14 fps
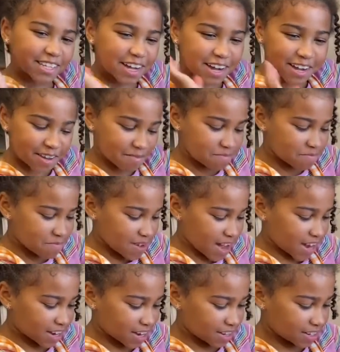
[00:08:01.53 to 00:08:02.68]
I am back
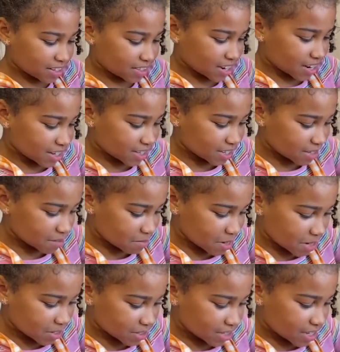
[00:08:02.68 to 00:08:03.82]
trying to
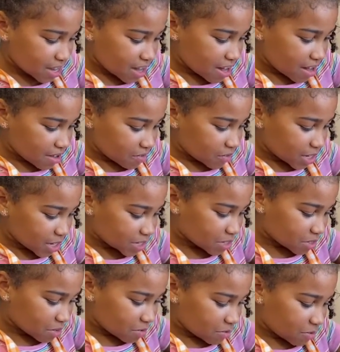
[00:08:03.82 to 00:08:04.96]
melt this
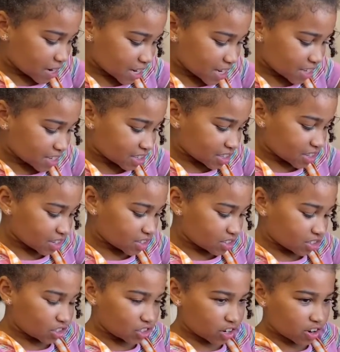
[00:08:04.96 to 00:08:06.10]
white
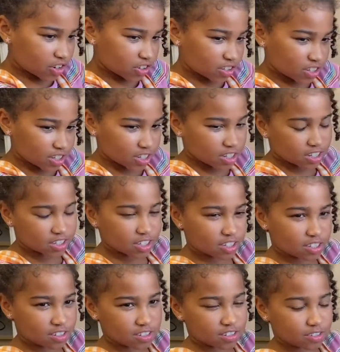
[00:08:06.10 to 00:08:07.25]
chocolate because
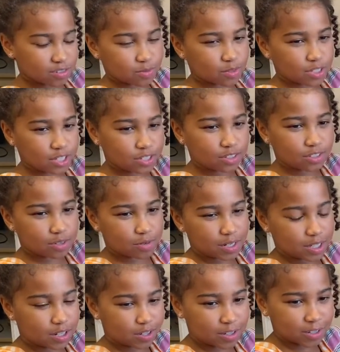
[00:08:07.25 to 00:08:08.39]
we're just using white
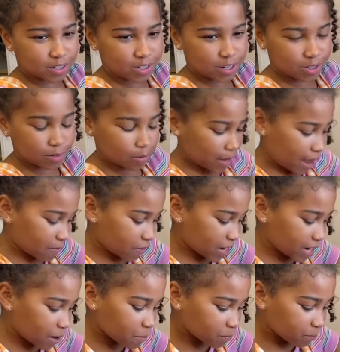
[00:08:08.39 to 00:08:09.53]
chocolate because that's all we have right now.
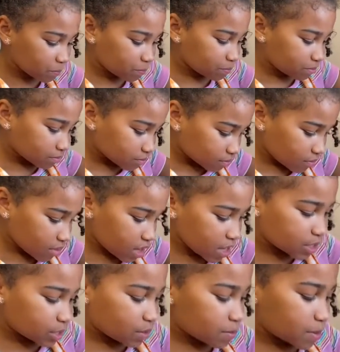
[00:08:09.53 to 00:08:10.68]
So
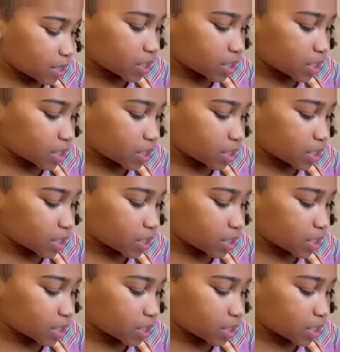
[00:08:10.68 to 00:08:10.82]
we're melting